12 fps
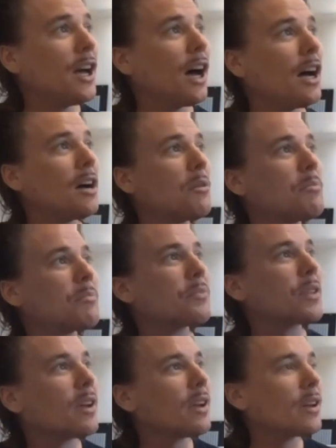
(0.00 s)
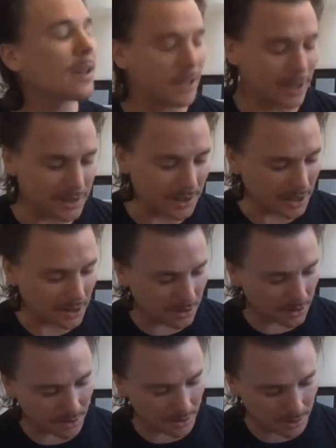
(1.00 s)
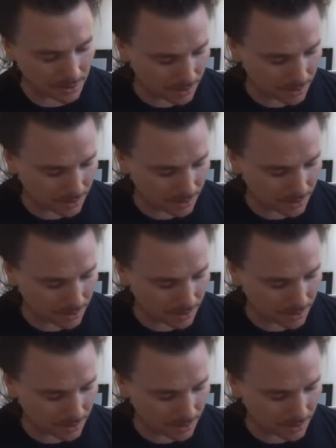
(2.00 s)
I'll tell you